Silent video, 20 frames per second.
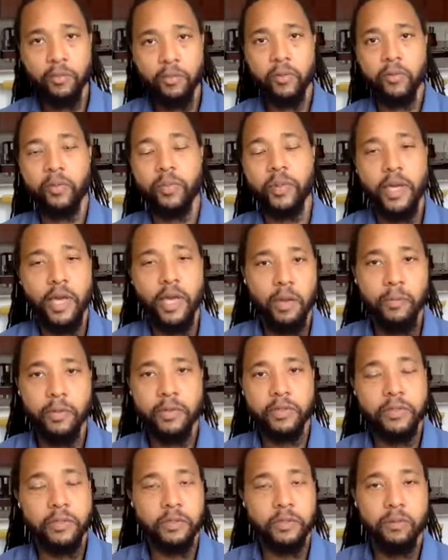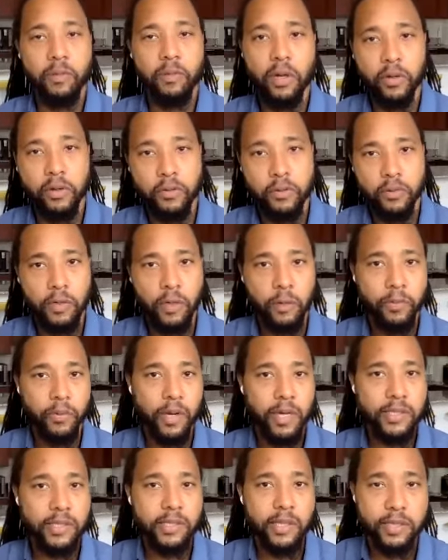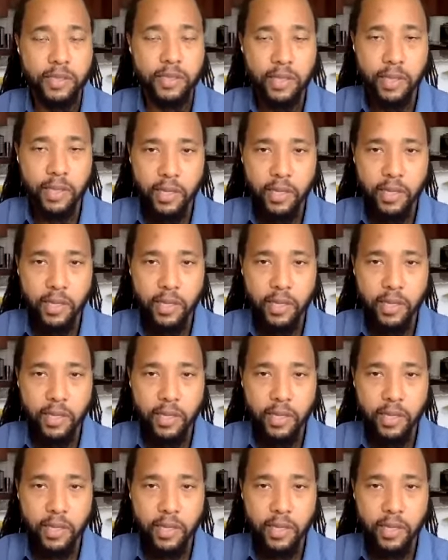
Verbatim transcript: We would be happy to walk you through that process.